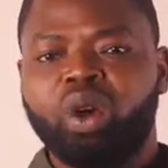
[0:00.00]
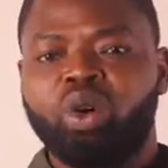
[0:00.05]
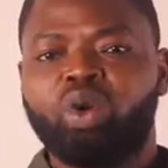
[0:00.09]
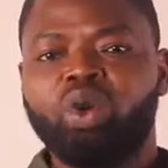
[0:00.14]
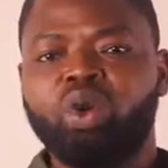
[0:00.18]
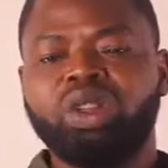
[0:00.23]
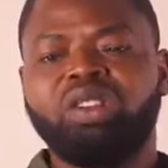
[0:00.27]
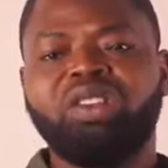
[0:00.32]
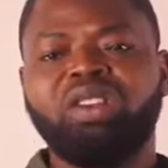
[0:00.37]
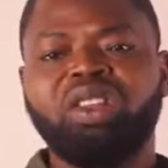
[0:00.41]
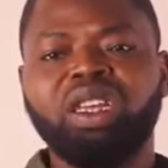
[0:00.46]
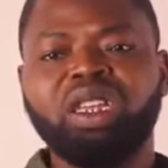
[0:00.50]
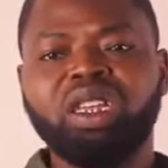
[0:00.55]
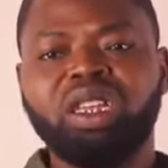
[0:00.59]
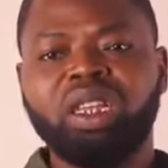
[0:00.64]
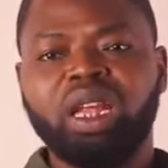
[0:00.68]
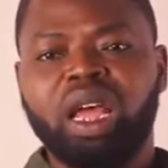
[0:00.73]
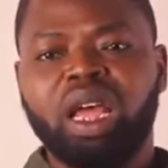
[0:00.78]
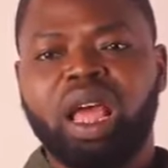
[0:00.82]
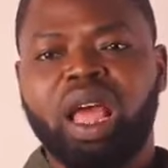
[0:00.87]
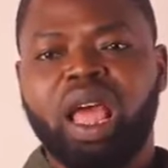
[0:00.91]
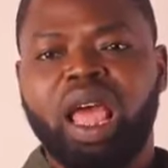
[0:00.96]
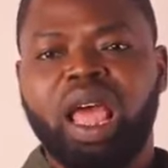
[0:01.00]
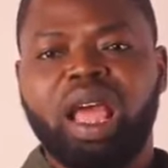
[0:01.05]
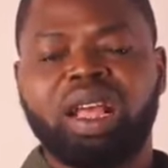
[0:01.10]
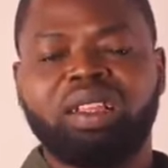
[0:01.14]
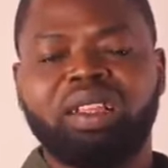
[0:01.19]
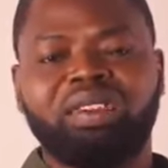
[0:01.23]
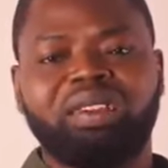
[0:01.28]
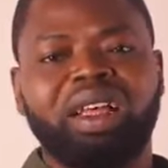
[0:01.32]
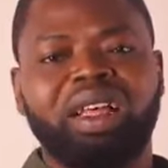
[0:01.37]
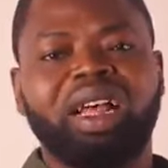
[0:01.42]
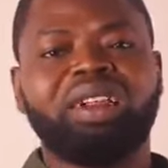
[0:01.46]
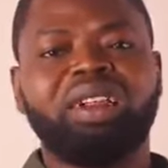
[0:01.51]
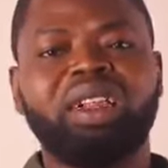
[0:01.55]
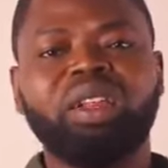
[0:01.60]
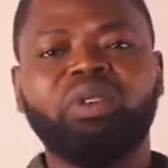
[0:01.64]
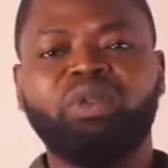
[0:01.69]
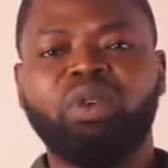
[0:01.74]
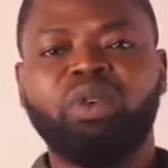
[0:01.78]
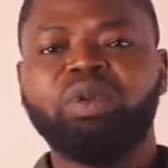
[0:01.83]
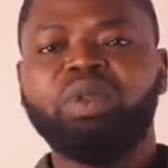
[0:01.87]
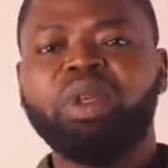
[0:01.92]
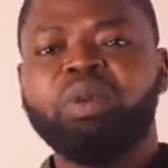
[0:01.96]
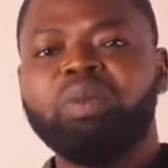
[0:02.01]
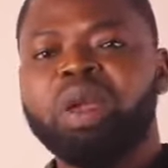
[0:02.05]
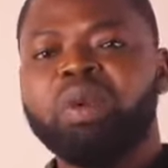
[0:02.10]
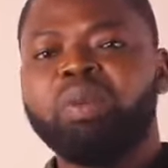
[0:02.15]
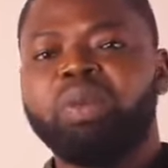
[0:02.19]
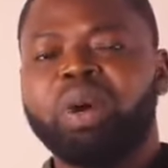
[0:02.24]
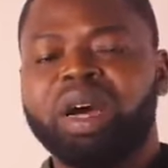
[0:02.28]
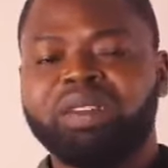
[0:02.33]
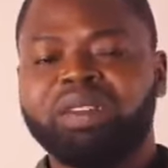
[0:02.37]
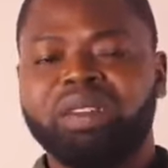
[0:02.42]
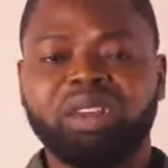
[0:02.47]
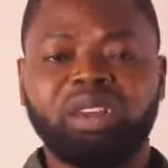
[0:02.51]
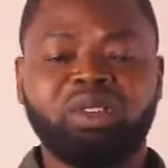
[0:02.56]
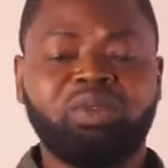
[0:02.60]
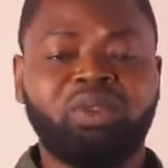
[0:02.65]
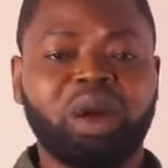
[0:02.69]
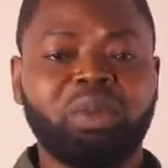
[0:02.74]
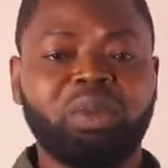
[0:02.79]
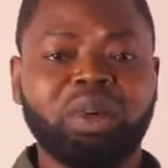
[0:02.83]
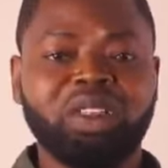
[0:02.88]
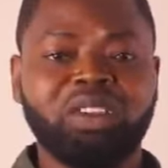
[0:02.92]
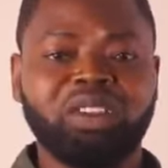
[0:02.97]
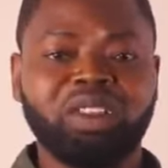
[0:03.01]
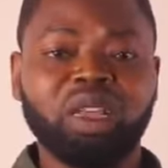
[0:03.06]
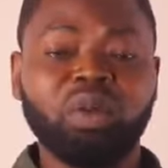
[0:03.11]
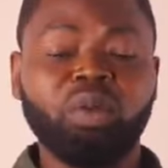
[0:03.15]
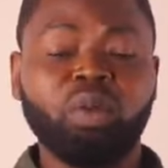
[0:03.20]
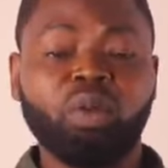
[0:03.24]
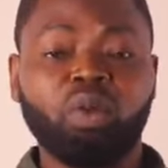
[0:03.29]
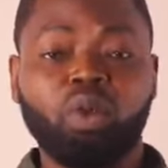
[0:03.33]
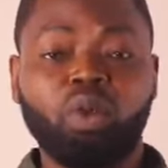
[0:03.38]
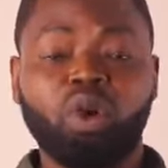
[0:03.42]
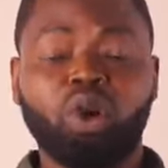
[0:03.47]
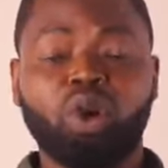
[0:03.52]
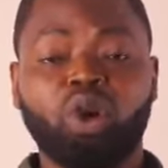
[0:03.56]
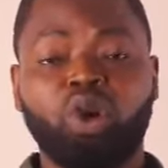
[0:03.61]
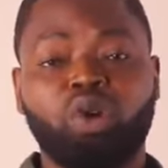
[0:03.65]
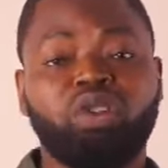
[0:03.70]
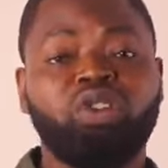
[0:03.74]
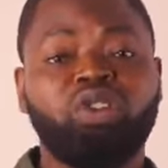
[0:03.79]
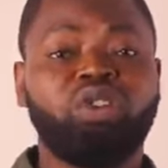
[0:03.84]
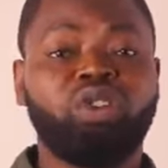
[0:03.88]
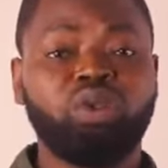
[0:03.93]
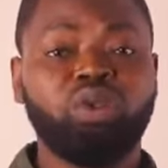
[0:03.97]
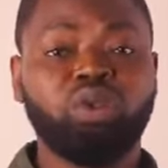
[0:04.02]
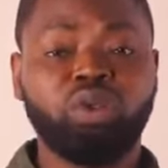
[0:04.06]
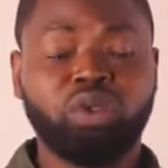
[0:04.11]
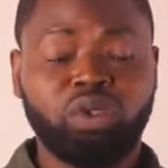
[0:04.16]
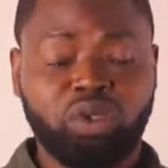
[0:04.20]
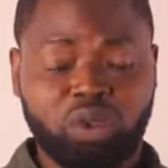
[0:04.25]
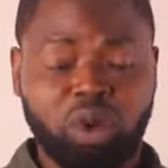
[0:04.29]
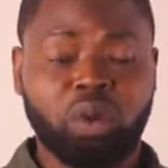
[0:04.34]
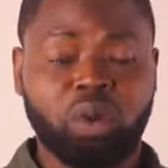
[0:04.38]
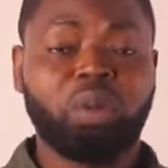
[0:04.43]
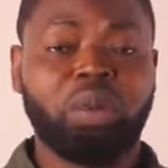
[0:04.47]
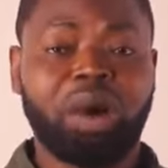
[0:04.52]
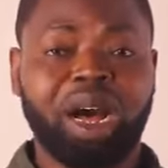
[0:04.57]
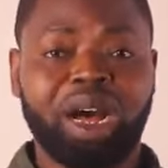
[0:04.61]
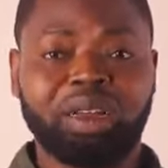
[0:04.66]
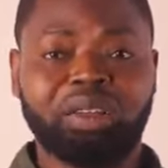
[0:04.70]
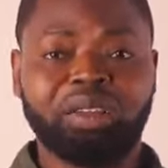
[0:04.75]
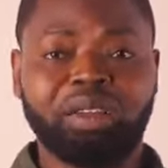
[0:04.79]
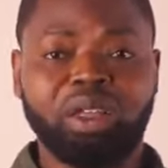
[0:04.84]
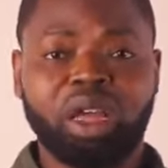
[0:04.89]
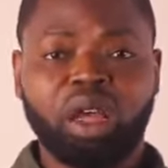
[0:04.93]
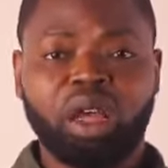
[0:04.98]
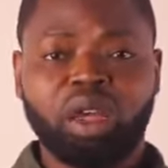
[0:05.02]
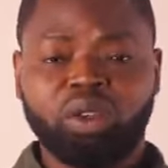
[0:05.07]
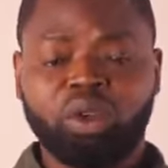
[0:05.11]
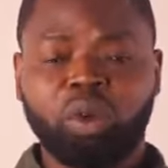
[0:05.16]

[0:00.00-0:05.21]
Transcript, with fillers: quoting exactly from the main passage verbatim will cost you some marks.